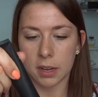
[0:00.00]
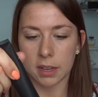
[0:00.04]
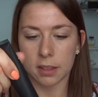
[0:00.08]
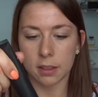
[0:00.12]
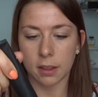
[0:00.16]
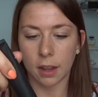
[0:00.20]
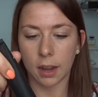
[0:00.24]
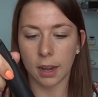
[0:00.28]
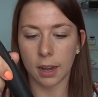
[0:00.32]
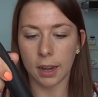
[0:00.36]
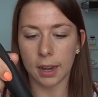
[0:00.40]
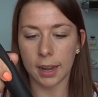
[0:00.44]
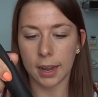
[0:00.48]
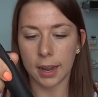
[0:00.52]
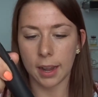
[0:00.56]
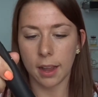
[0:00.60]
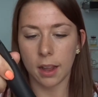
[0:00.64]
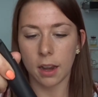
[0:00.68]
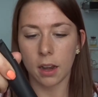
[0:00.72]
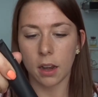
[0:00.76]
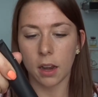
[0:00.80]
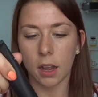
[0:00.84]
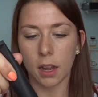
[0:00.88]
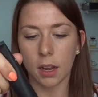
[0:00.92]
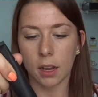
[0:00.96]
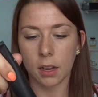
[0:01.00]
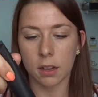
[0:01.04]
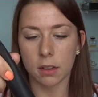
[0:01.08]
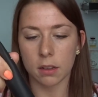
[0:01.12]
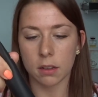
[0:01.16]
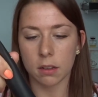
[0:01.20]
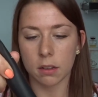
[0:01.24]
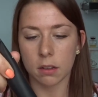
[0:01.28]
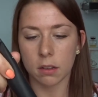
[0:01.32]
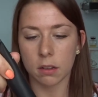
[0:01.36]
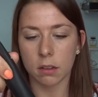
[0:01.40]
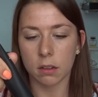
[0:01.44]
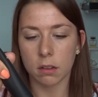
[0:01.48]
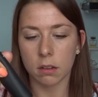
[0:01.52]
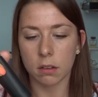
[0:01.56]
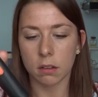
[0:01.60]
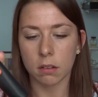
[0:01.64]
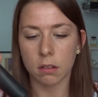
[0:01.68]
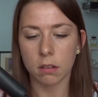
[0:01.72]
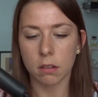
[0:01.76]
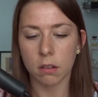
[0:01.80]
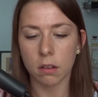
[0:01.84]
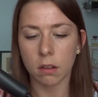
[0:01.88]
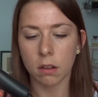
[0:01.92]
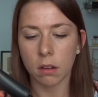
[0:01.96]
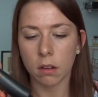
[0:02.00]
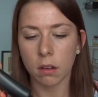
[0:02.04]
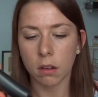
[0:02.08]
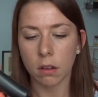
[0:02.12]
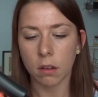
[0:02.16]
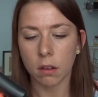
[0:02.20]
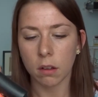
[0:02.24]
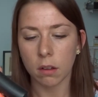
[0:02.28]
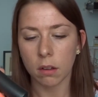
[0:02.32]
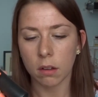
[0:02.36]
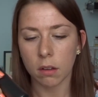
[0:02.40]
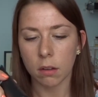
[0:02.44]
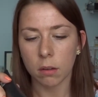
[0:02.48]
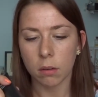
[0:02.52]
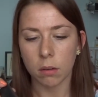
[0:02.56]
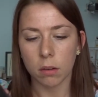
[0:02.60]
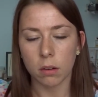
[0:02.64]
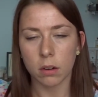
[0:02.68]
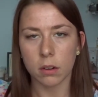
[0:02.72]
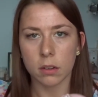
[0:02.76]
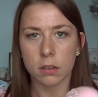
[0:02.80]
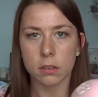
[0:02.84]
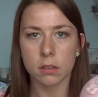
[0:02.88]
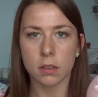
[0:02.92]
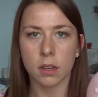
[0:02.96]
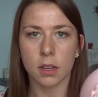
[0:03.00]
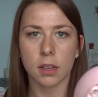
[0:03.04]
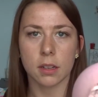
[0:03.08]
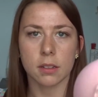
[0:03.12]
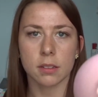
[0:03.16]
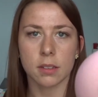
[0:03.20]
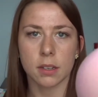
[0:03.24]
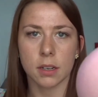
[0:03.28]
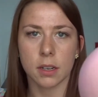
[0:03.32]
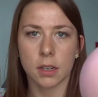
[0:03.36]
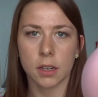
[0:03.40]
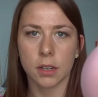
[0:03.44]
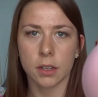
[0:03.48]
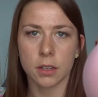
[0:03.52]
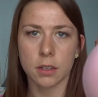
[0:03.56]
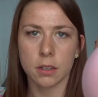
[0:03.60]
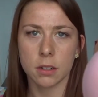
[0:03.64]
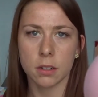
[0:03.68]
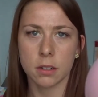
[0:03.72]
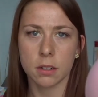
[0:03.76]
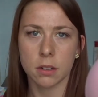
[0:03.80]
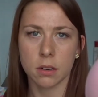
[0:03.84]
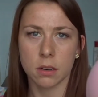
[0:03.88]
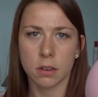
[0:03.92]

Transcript: it's a clear, like, what looks like silicone.